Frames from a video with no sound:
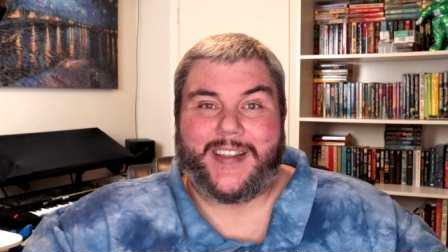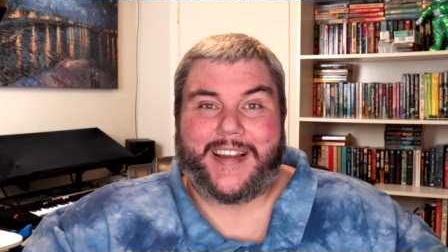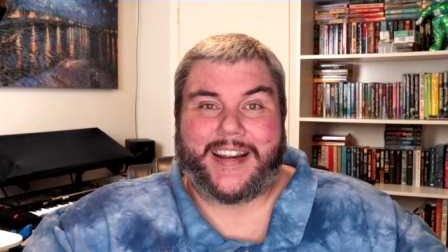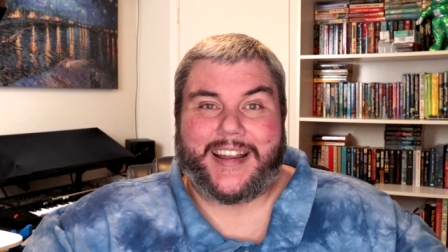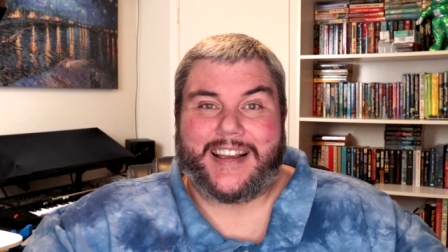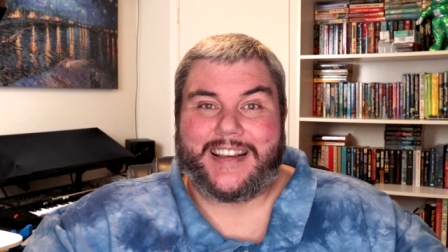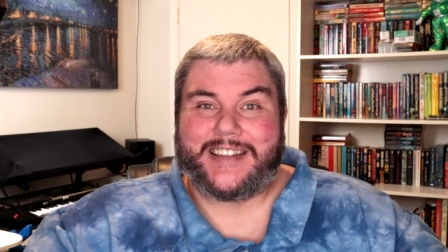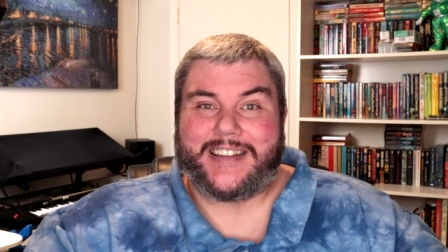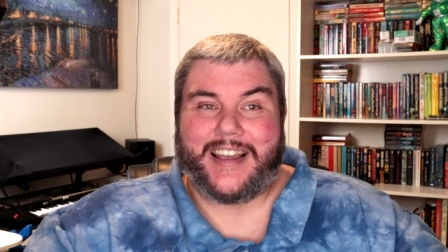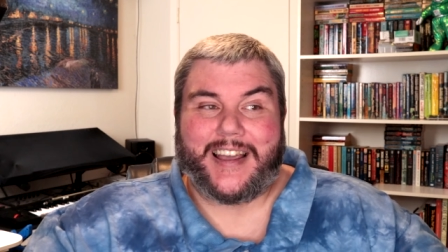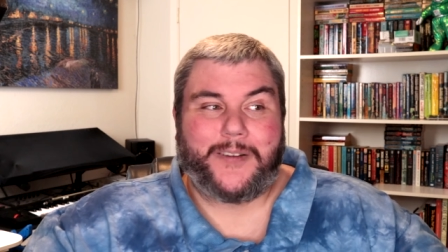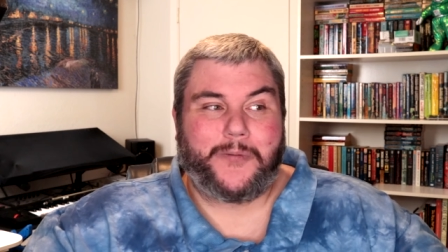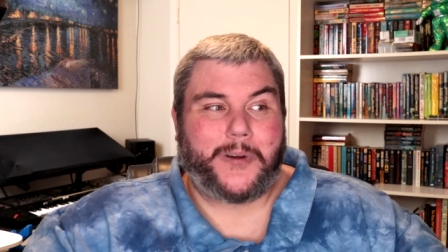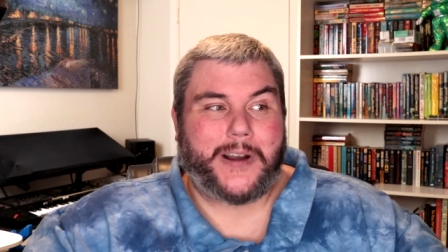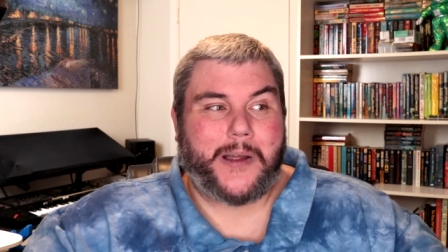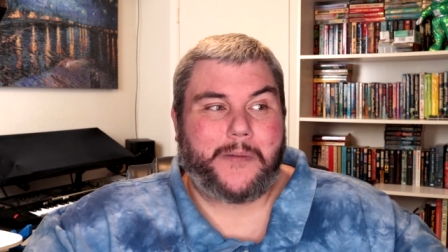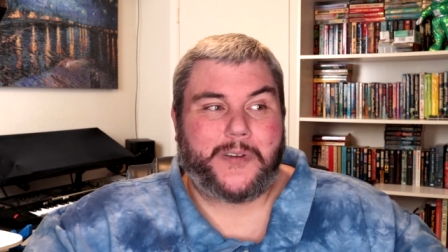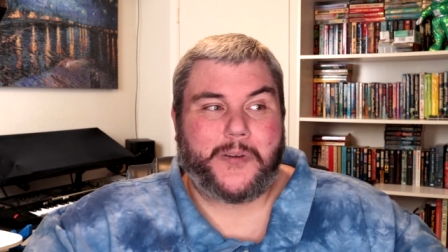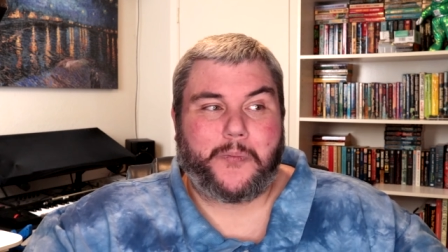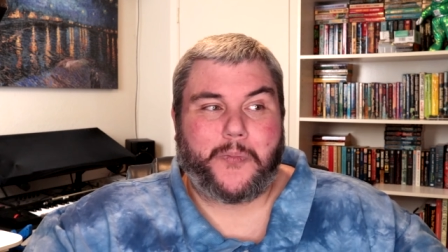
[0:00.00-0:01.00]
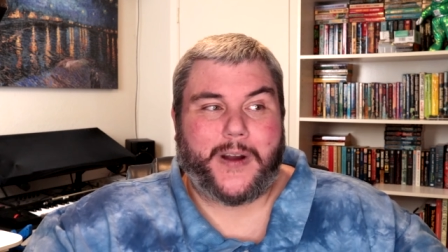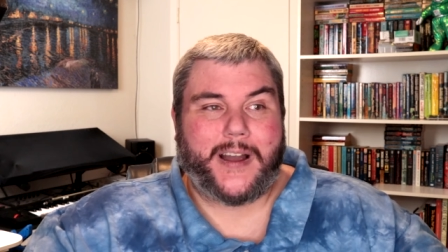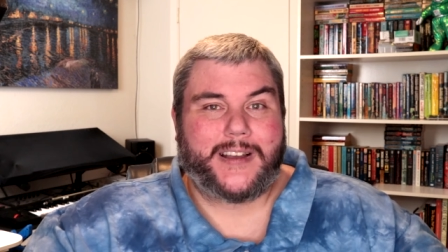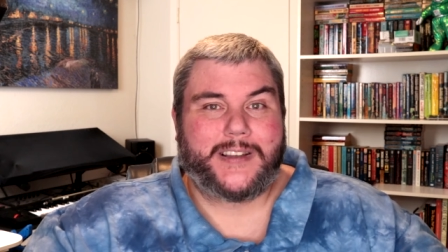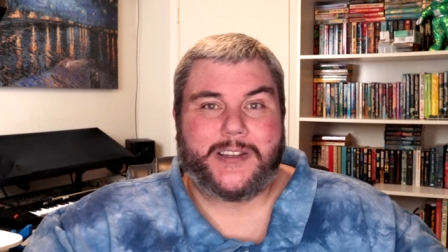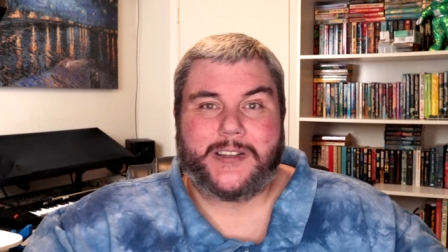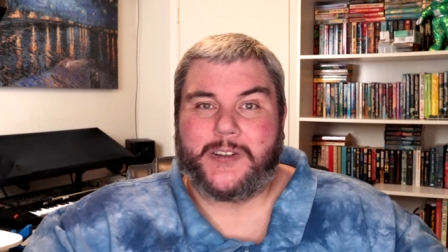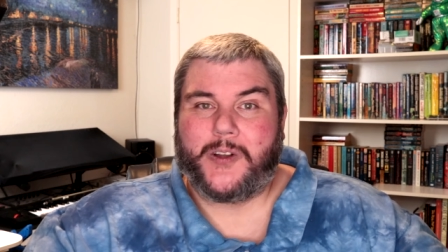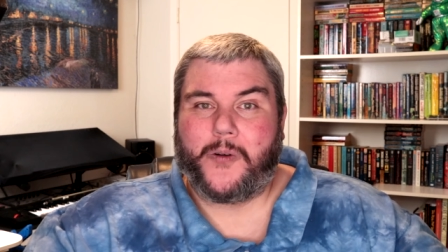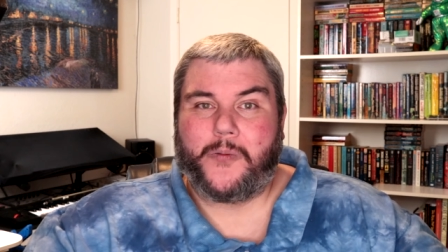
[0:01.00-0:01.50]
Like I said, when I'm
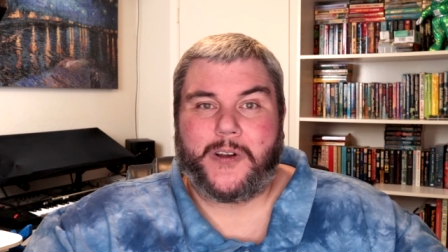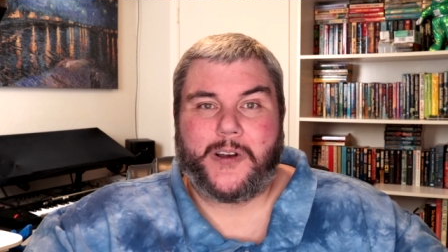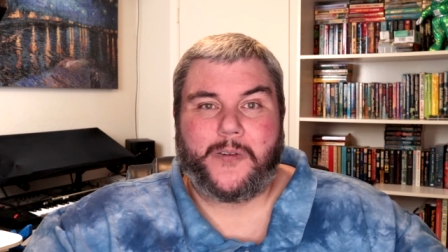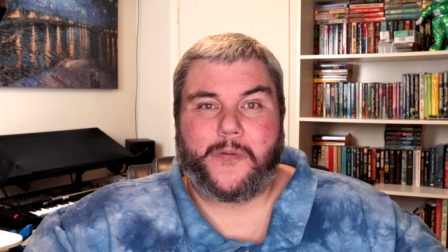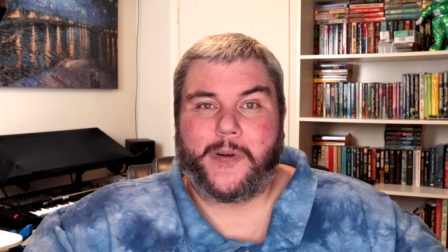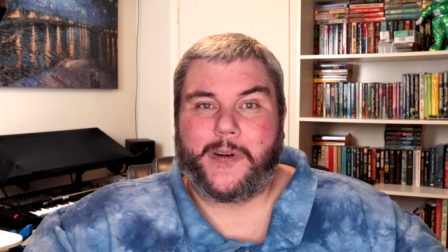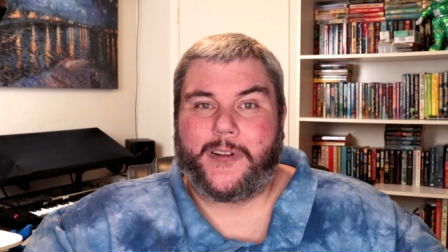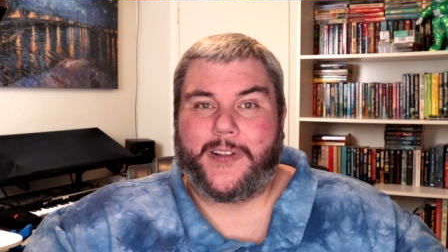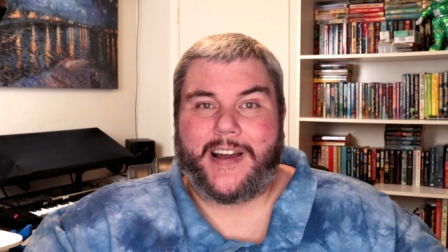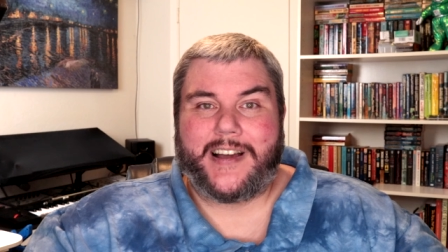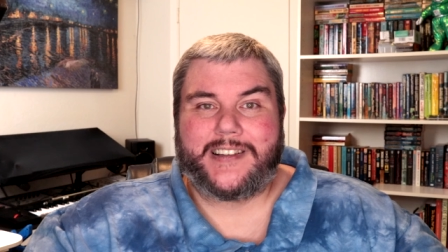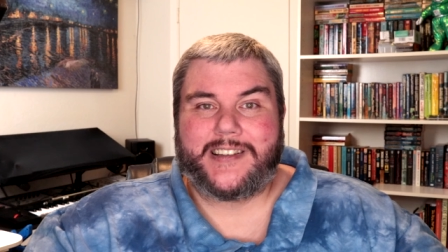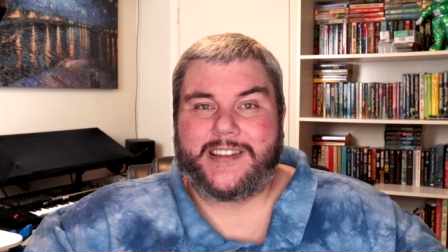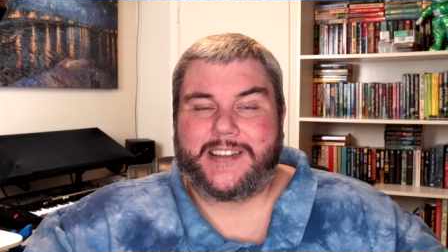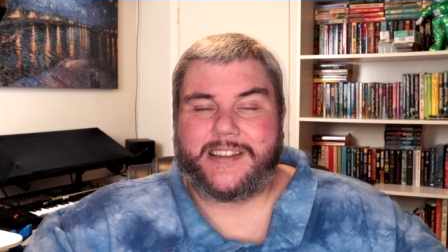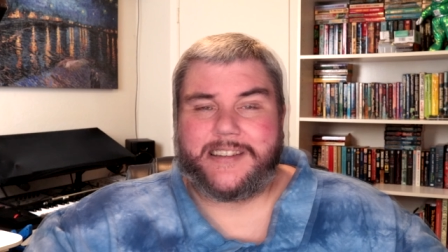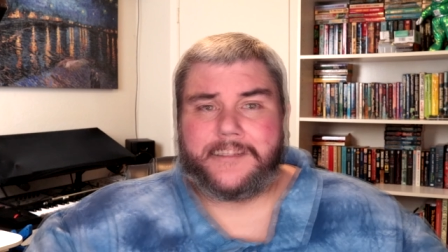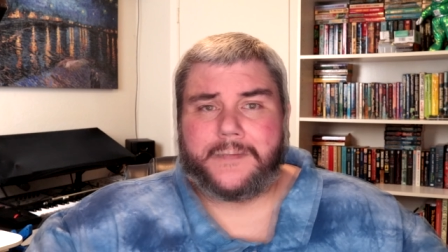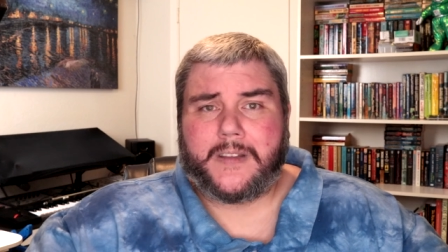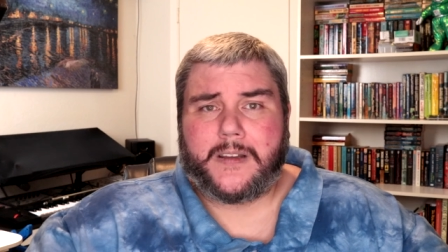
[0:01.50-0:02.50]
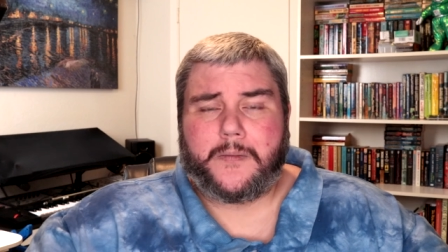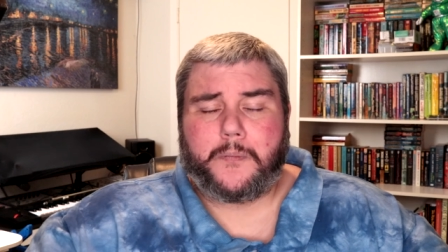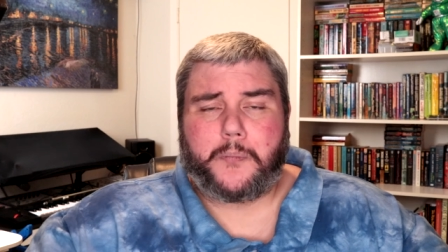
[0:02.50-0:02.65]
depressed, nobody realizes it.